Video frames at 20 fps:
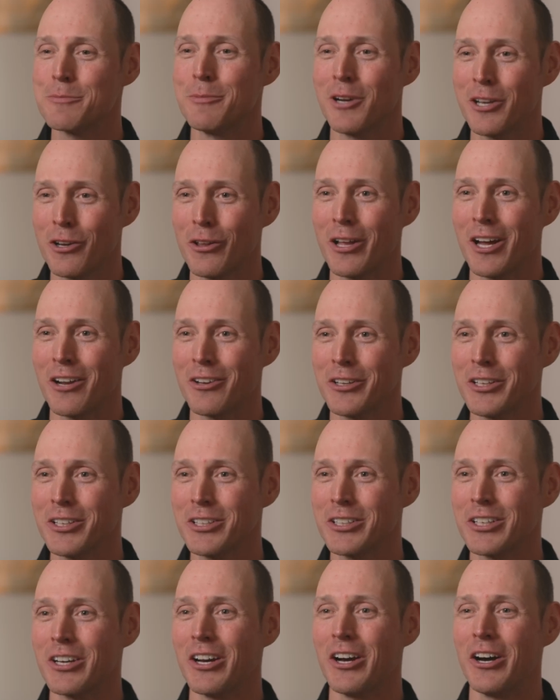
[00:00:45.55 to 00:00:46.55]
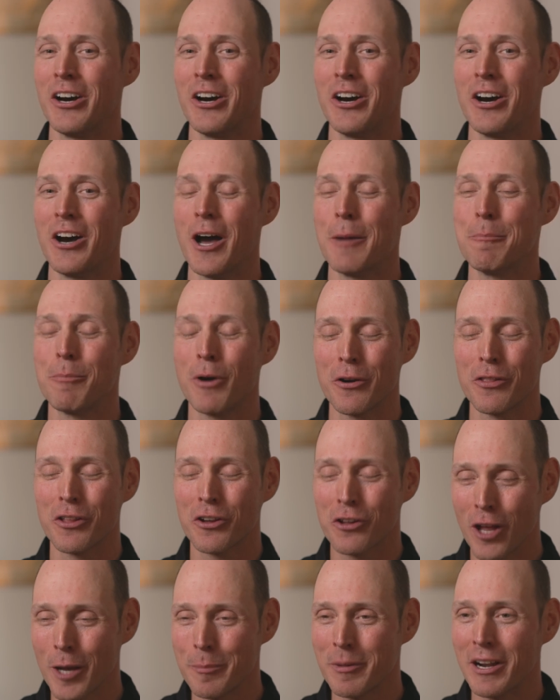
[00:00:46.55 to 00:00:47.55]
is Michael Adelick. Uh, I'm part of the
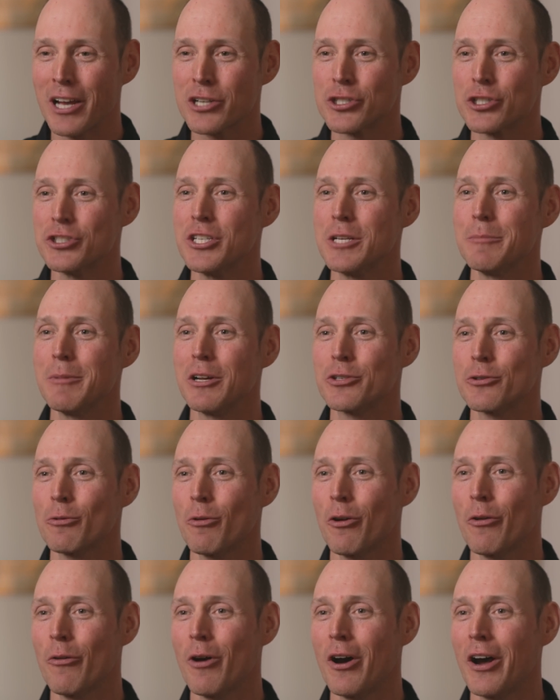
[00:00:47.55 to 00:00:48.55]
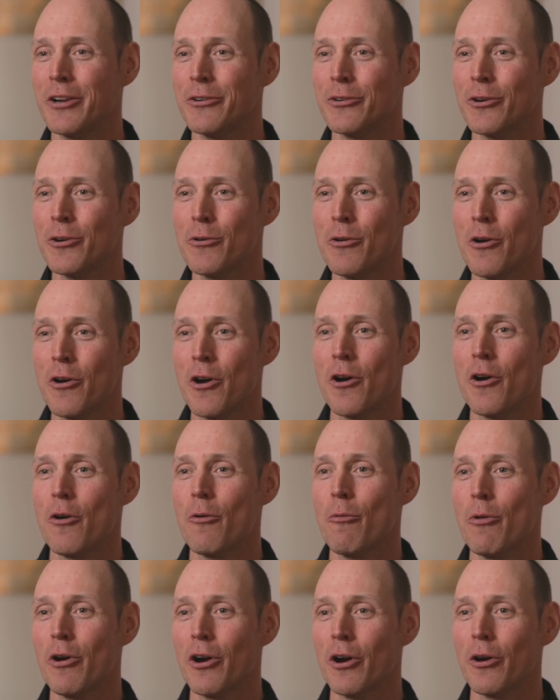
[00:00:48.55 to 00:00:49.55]
climate action team at Toronto Hydro,
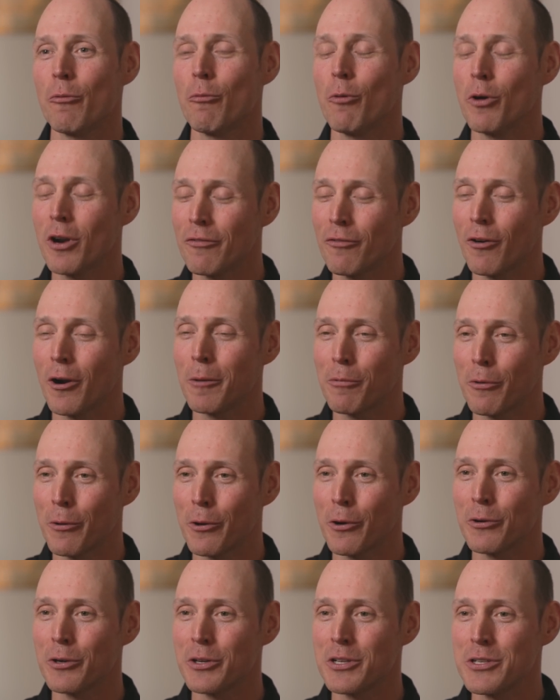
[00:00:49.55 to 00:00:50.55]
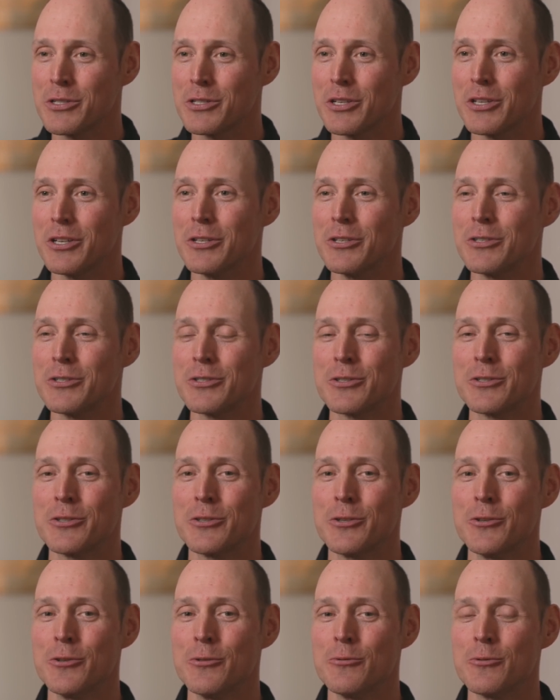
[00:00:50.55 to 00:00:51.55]
where one of our priorities is
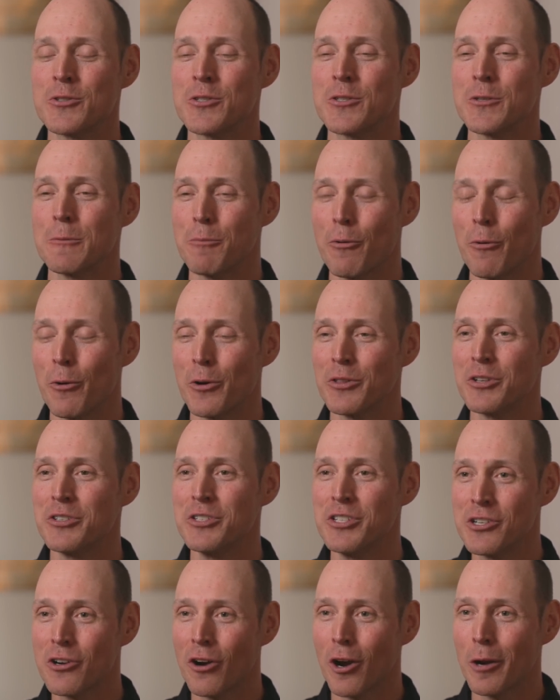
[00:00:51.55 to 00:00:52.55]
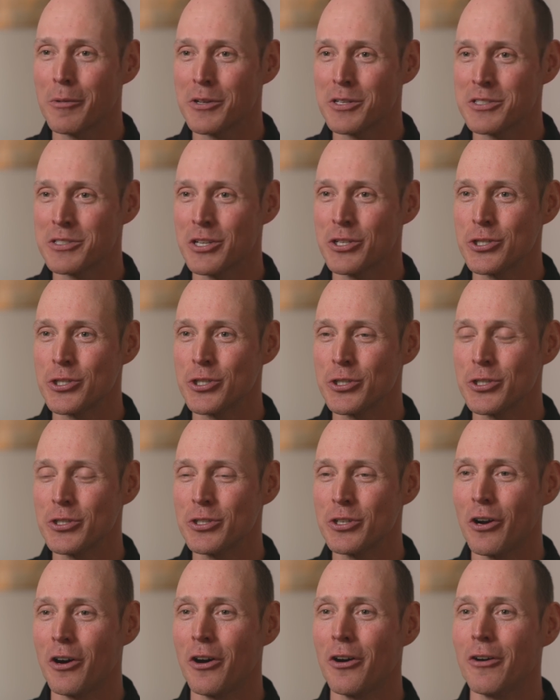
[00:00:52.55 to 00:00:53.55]
to support the
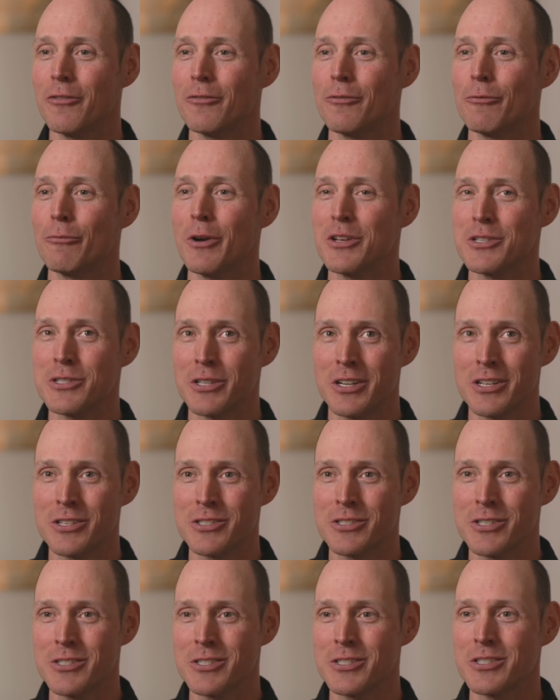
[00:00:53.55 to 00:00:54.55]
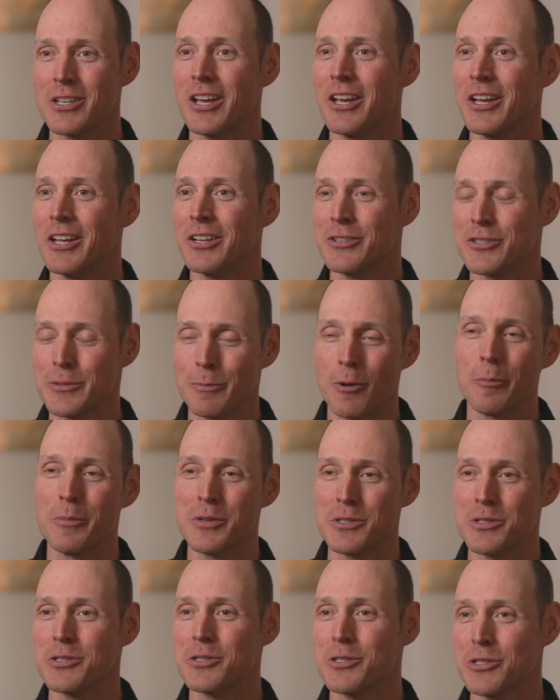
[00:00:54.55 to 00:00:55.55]
decarbonization of residences and small
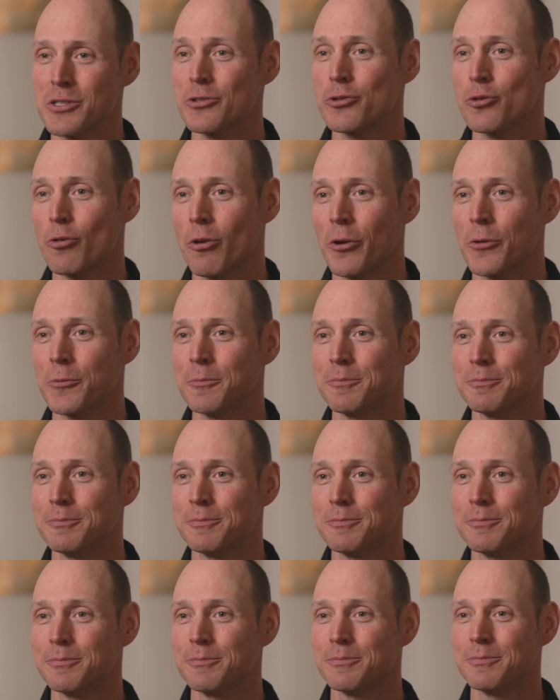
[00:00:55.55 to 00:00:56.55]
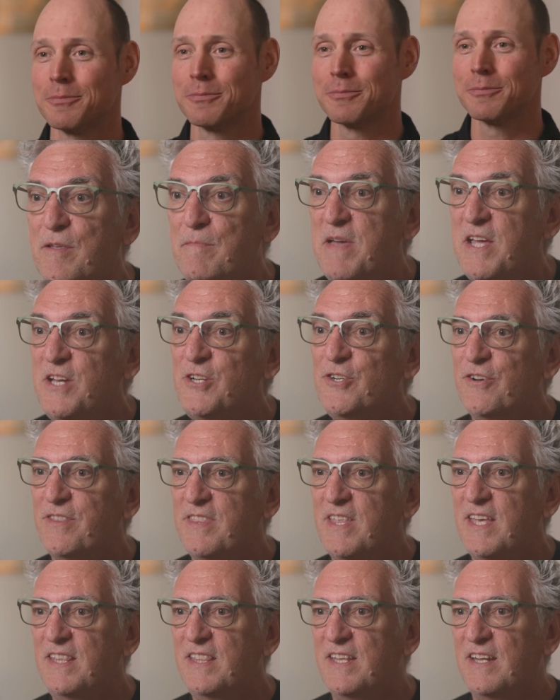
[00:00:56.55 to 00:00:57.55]
businesses in Toronto. The major
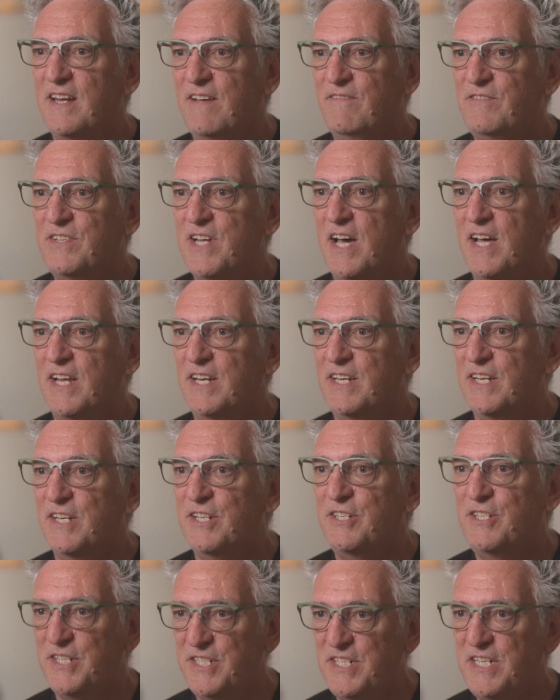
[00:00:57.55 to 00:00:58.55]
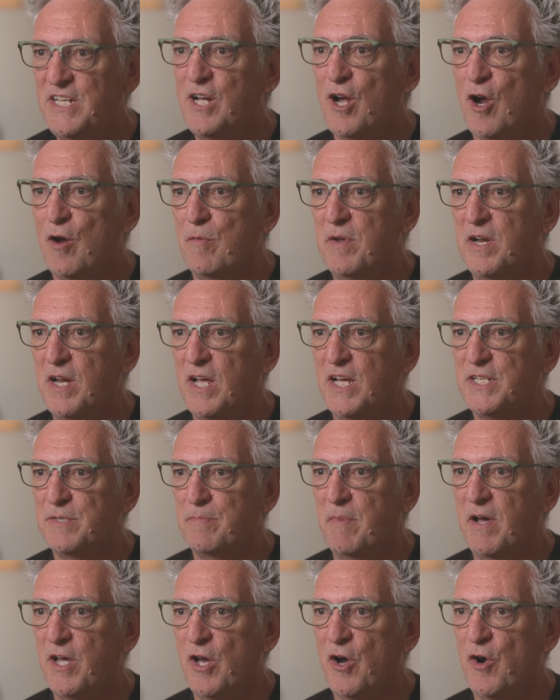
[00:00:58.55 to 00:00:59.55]
thing that I've done to decarbonize
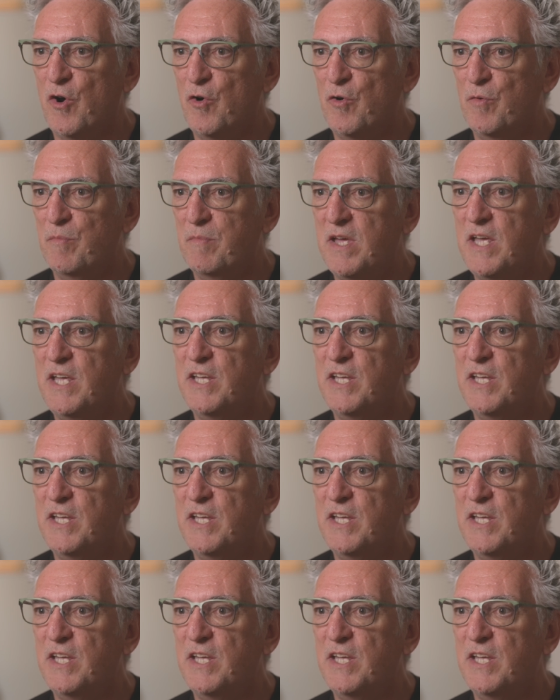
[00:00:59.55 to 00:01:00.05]
my home